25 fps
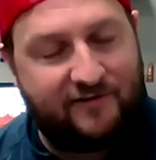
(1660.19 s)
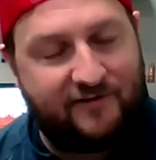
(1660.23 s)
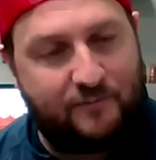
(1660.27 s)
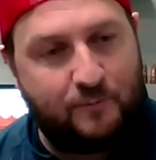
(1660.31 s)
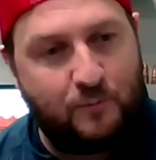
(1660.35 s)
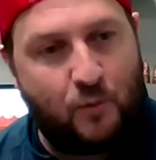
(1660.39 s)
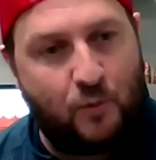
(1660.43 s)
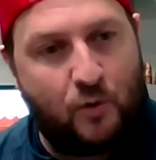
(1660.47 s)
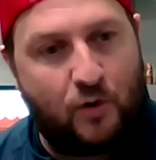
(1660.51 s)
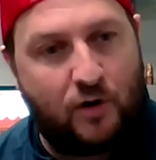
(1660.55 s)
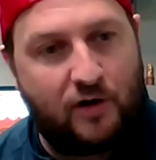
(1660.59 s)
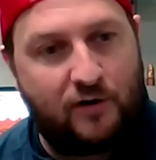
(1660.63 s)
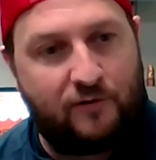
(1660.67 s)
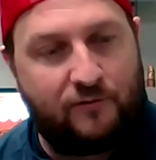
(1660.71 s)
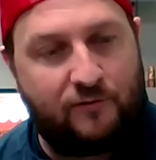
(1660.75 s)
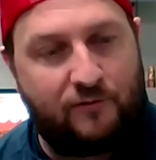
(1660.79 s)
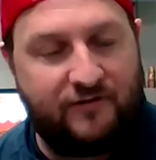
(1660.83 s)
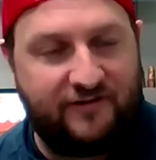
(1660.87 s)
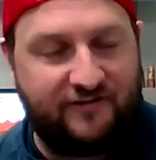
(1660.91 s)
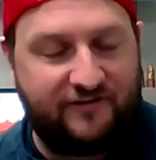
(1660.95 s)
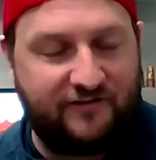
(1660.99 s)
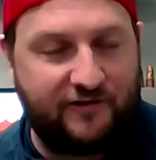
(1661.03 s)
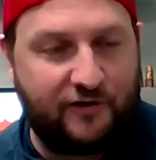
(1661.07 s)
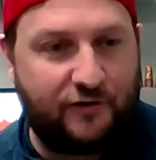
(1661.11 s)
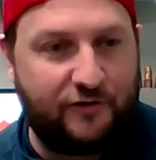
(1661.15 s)
is more
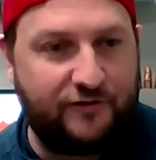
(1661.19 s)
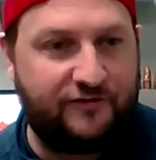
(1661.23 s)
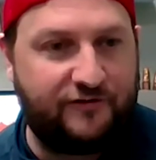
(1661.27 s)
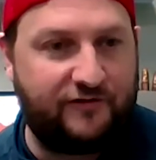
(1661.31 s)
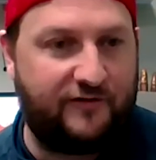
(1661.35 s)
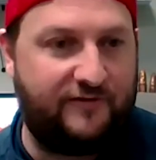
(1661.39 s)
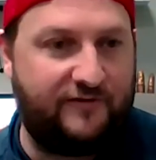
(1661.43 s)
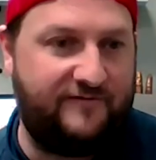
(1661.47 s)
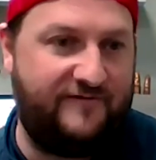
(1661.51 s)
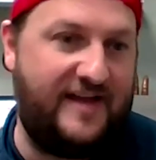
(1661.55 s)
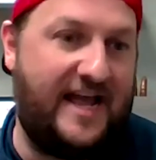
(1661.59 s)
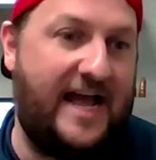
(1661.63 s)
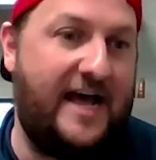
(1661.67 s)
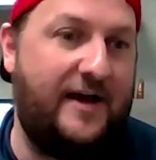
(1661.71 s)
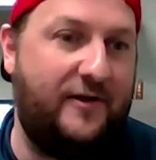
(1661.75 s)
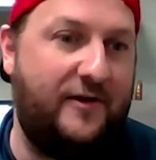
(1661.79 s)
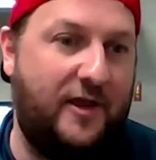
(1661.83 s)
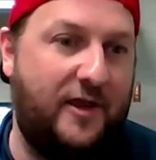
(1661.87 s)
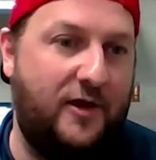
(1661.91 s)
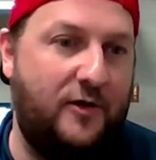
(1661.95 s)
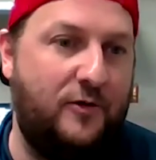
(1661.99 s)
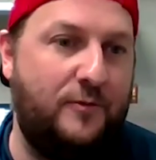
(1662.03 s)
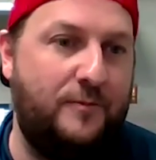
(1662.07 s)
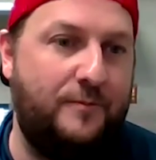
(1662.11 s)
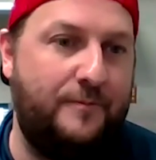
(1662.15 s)
results or
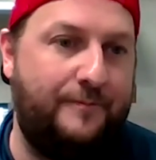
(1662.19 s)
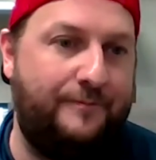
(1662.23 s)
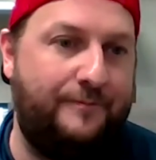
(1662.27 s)
value.